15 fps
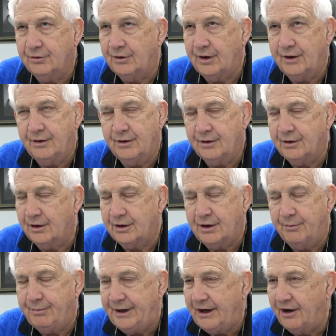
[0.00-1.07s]
uh,
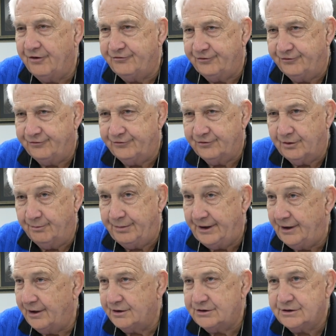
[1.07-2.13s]
comparisons.
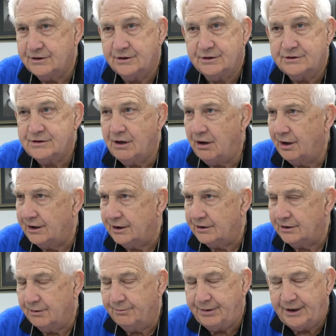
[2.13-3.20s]
Compare to
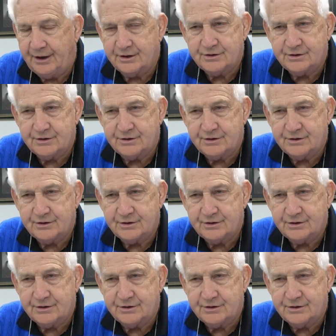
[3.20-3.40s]
Target, compare